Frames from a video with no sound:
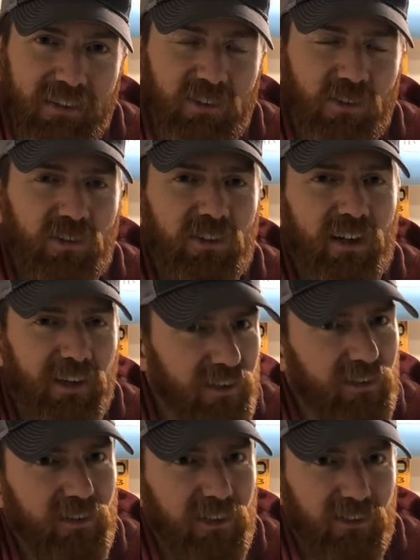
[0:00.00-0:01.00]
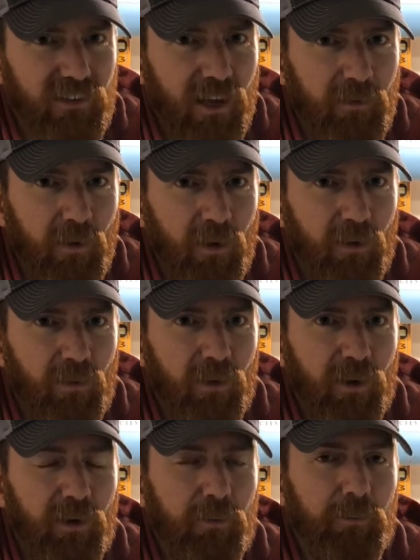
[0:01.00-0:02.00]
so tonight on Garage Time,
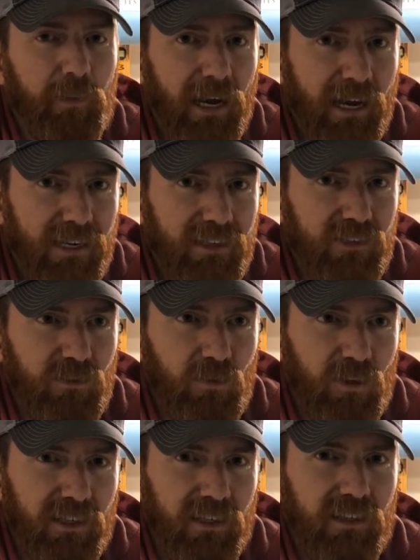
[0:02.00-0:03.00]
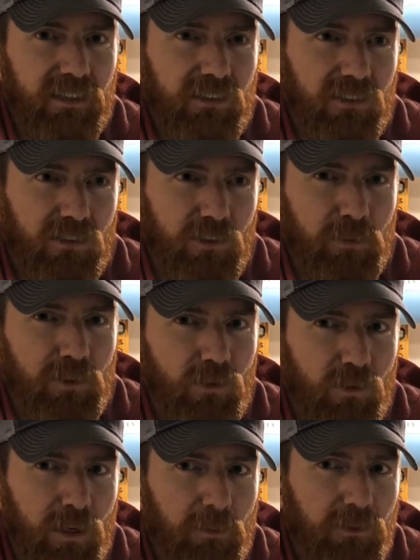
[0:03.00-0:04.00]
we are back to working on the Subi
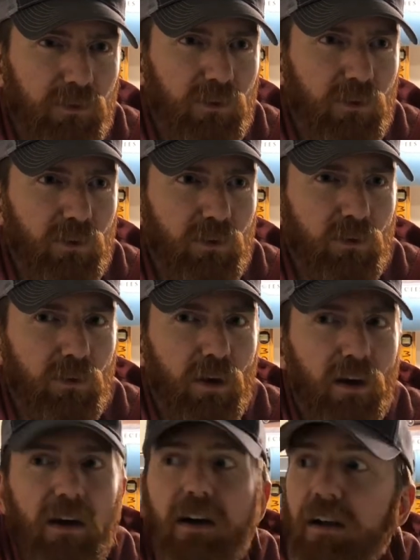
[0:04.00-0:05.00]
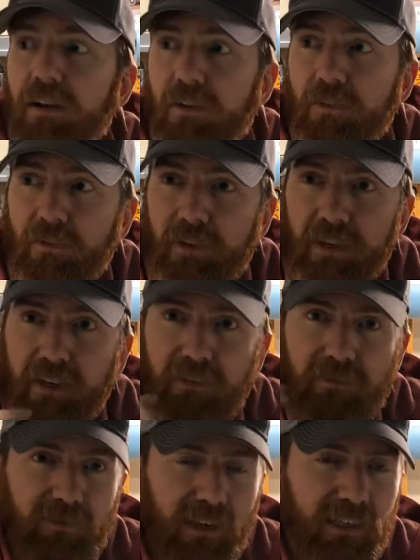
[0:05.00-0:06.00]
swap. So we have
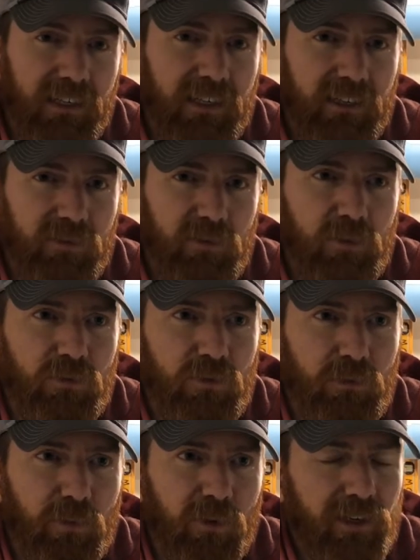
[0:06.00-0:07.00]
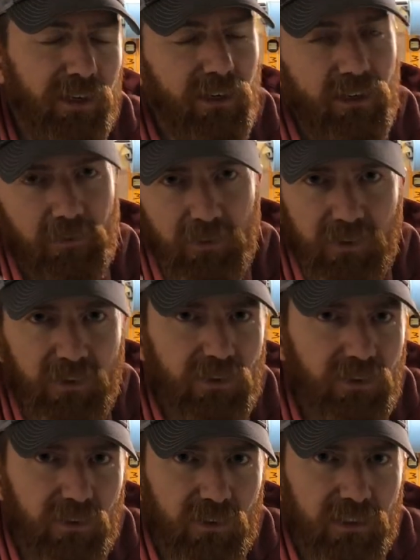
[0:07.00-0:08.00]
finally got the roof to a point. I'm
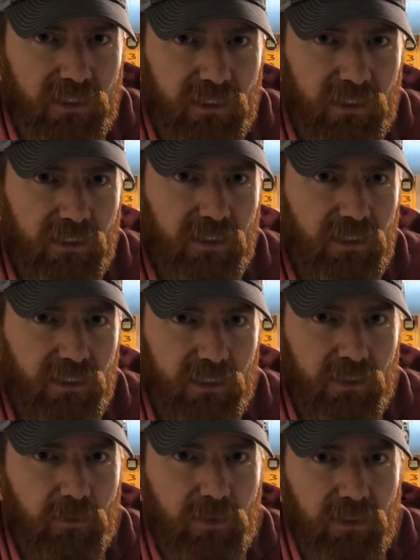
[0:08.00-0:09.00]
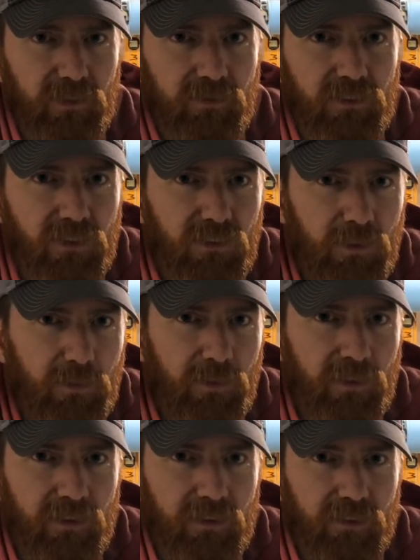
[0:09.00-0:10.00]
still doing a little bit of
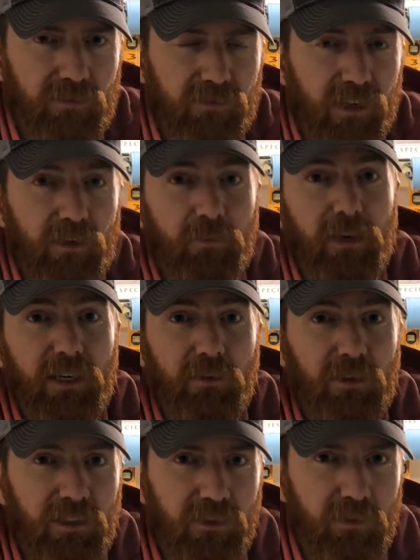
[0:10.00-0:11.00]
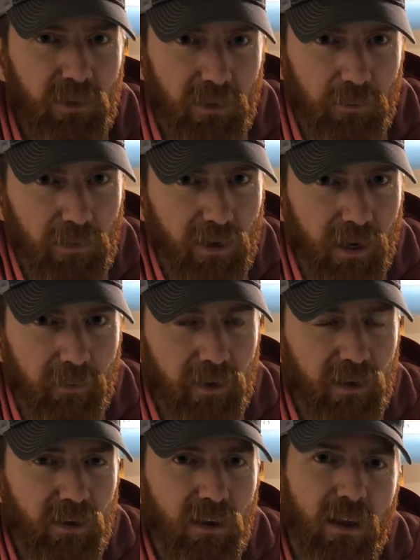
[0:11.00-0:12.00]
touch-up final bodywork. We're gonna prime it
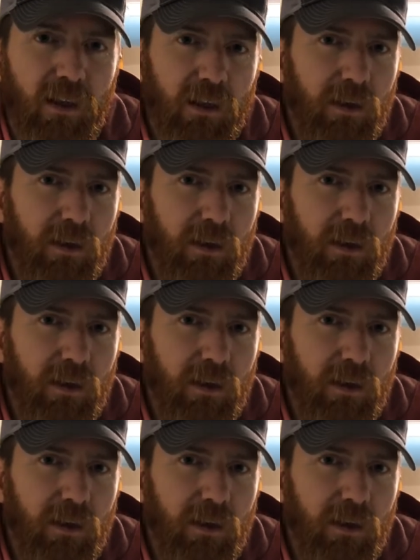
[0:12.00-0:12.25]
all,